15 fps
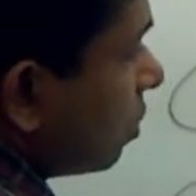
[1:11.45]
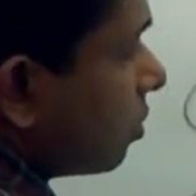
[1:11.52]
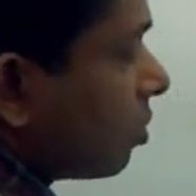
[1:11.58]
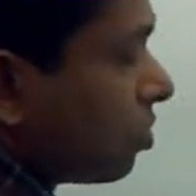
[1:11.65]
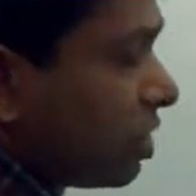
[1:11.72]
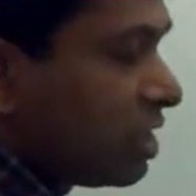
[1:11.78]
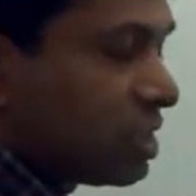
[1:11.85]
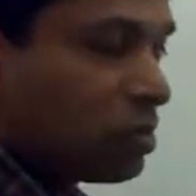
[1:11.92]
The
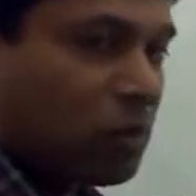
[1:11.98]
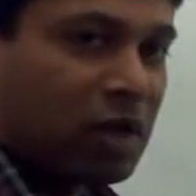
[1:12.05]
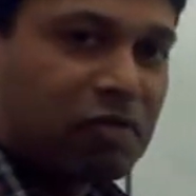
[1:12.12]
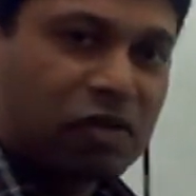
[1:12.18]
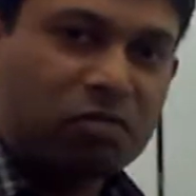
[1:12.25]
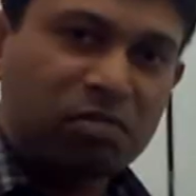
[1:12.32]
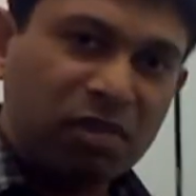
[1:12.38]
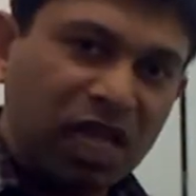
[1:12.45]
reason why
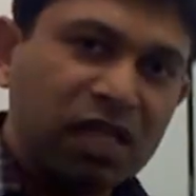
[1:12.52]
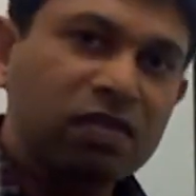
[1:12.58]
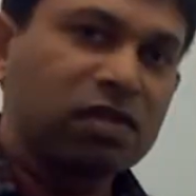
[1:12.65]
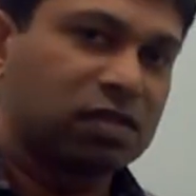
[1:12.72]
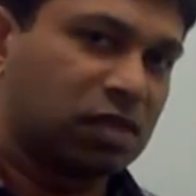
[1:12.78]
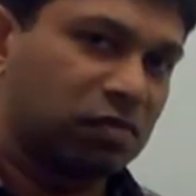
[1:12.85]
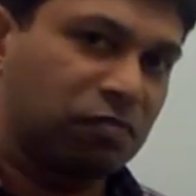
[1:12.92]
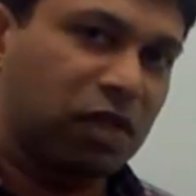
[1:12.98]
we made
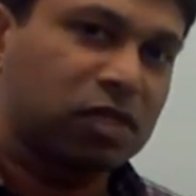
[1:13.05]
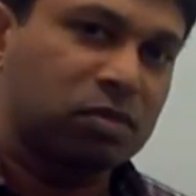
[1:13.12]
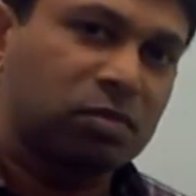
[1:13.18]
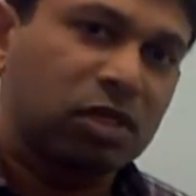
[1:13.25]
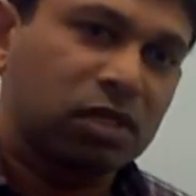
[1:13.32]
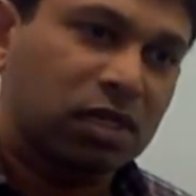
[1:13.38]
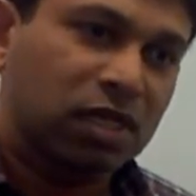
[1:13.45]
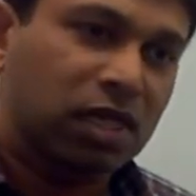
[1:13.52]
this
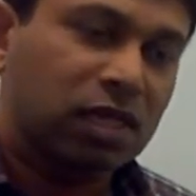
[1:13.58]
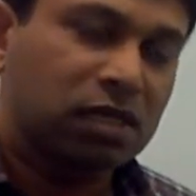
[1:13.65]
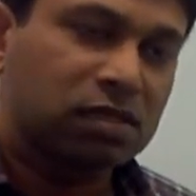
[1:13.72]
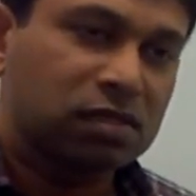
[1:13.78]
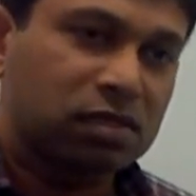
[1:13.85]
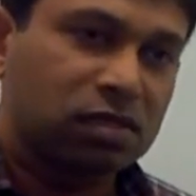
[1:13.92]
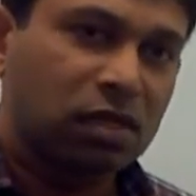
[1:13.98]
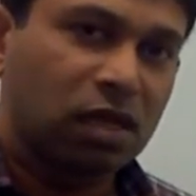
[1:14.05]
investment
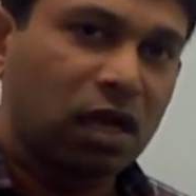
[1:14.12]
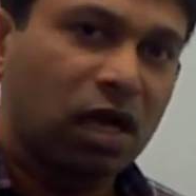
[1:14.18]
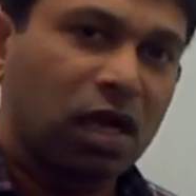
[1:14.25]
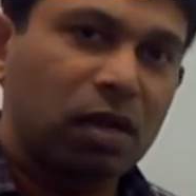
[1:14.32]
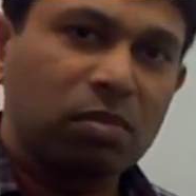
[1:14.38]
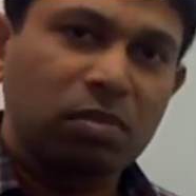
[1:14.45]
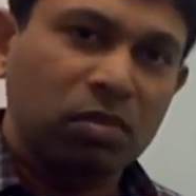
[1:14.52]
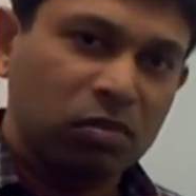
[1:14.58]
is
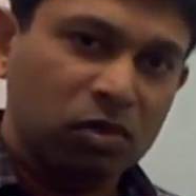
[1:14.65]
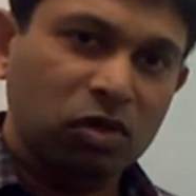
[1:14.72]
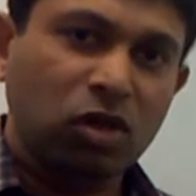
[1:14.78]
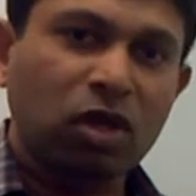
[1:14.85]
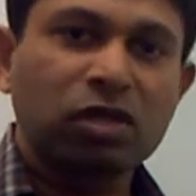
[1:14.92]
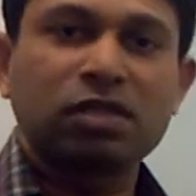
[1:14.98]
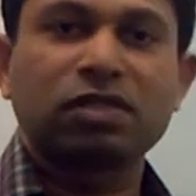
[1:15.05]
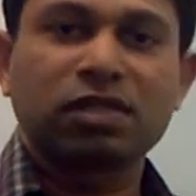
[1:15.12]
a
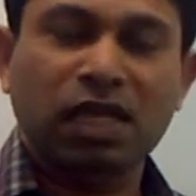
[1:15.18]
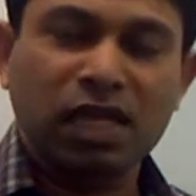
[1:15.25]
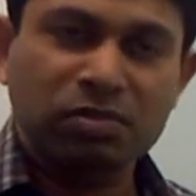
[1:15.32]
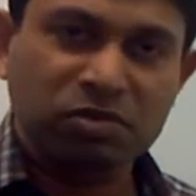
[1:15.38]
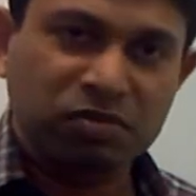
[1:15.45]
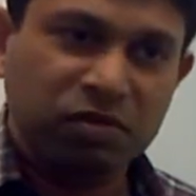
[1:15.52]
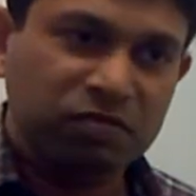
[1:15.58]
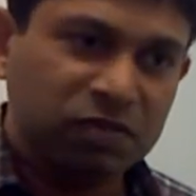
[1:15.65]
lot of the
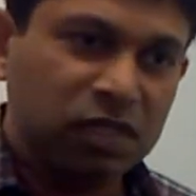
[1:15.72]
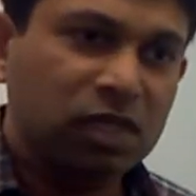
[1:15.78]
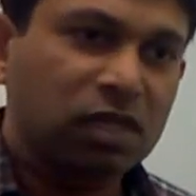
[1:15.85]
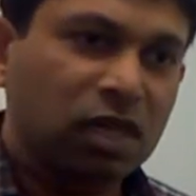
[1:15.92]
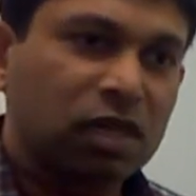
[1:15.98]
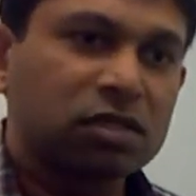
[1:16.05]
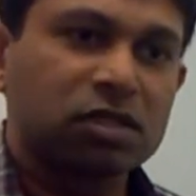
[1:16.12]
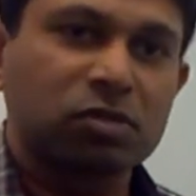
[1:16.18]
times we've seen
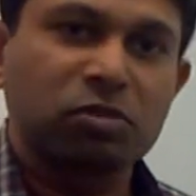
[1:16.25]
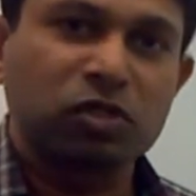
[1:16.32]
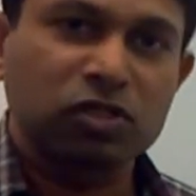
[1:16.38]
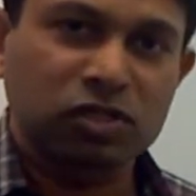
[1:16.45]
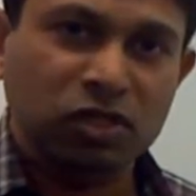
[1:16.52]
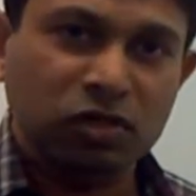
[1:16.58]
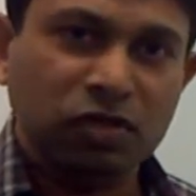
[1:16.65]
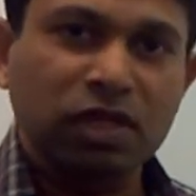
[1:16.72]

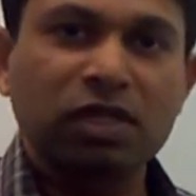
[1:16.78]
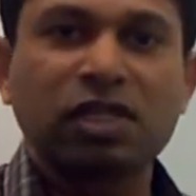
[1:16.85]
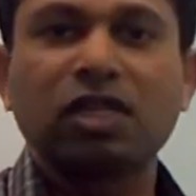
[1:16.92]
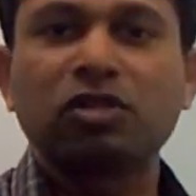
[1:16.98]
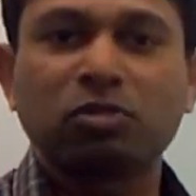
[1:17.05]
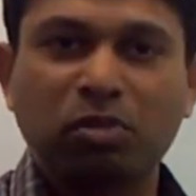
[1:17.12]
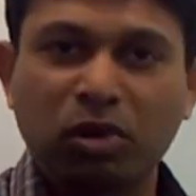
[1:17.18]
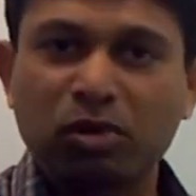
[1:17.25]
customers, they tend
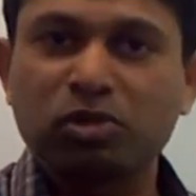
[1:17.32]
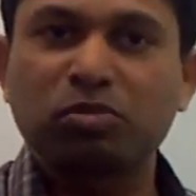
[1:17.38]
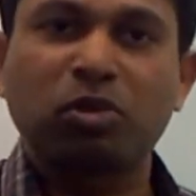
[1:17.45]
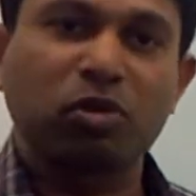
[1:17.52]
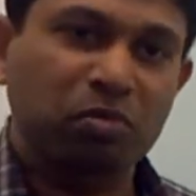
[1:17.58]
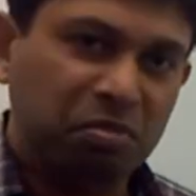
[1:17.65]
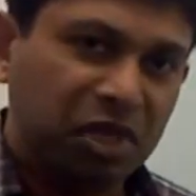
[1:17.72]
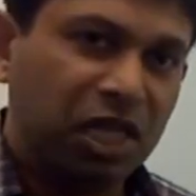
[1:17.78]
to
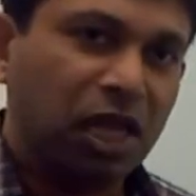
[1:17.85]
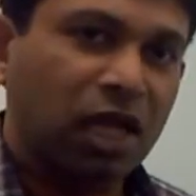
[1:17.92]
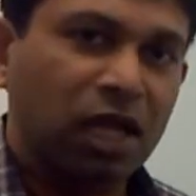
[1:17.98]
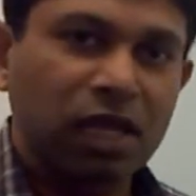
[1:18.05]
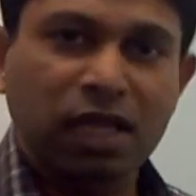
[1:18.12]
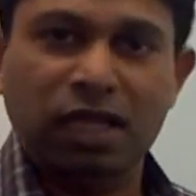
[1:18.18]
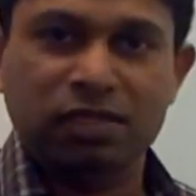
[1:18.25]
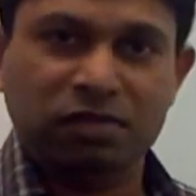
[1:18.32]
postpone
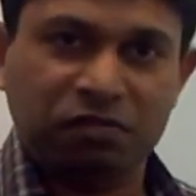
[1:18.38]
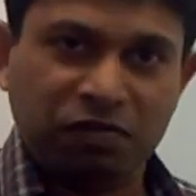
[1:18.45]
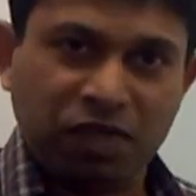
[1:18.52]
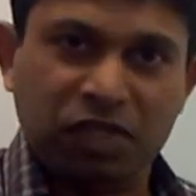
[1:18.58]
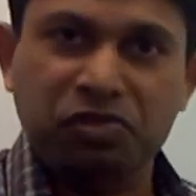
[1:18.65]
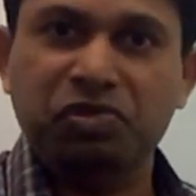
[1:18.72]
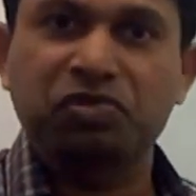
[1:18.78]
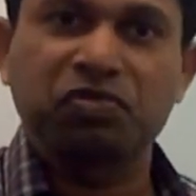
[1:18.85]
BI as a
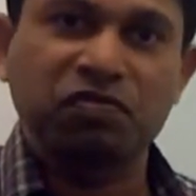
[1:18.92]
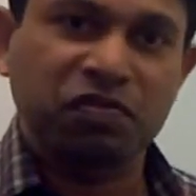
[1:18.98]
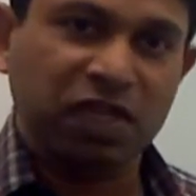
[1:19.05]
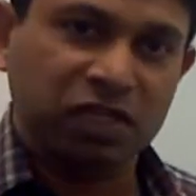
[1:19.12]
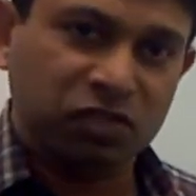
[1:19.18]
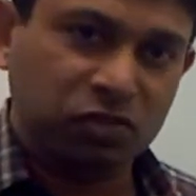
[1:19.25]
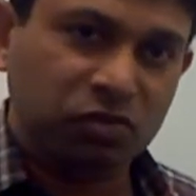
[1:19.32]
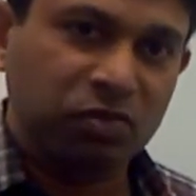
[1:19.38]
phase 2,
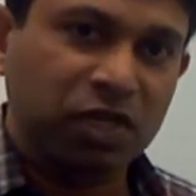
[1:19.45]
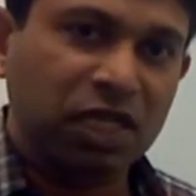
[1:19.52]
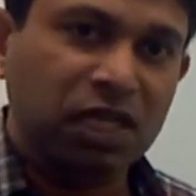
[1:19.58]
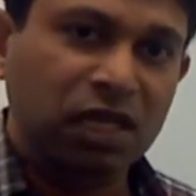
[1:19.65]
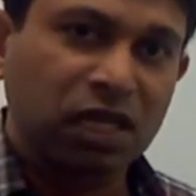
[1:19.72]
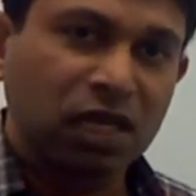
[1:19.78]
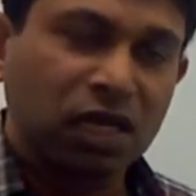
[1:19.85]
phase 3.